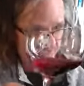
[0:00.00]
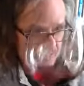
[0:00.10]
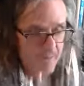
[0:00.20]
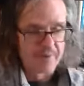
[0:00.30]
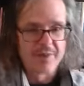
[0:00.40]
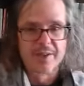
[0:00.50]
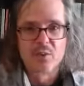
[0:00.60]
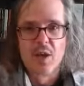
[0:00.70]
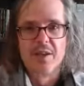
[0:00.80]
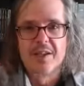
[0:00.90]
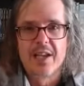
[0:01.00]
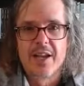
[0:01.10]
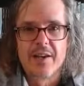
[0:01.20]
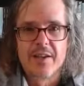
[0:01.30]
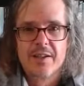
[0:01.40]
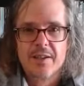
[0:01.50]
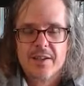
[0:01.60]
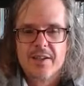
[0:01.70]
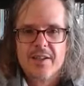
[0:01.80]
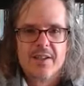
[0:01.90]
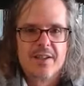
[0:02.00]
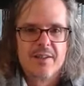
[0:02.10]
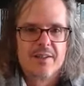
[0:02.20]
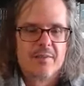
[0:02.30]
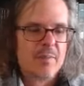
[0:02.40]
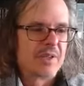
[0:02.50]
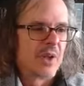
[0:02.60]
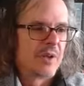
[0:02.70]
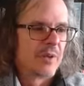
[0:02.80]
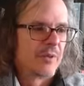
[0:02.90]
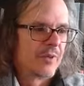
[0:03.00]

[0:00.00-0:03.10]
I hope everything's well in Canada. Uh, miss all you